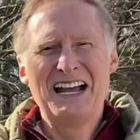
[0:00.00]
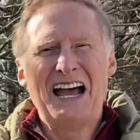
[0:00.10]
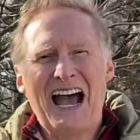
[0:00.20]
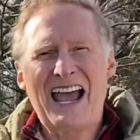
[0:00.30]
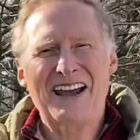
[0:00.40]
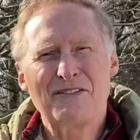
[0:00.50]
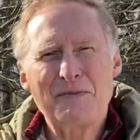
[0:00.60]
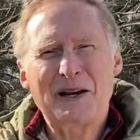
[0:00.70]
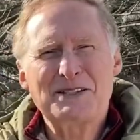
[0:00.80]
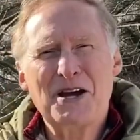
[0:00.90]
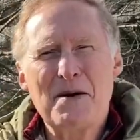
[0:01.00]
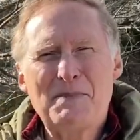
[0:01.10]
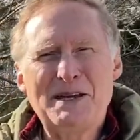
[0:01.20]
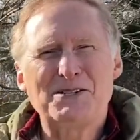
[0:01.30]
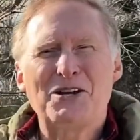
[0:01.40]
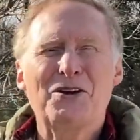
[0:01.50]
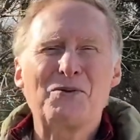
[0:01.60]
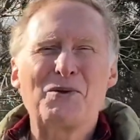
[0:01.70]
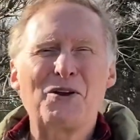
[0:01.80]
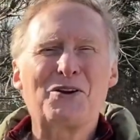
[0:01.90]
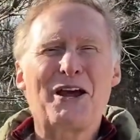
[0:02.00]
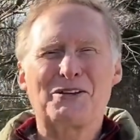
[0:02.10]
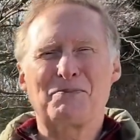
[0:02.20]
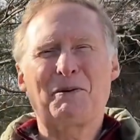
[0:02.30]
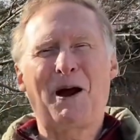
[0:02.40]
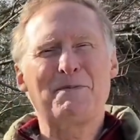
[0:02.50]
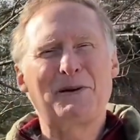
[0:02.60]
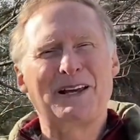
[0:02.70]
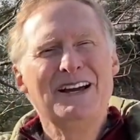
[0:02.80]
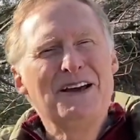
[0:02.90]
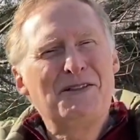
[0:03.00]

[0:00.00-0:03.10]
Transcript: Hey everybody, Tom Peach here with our next property.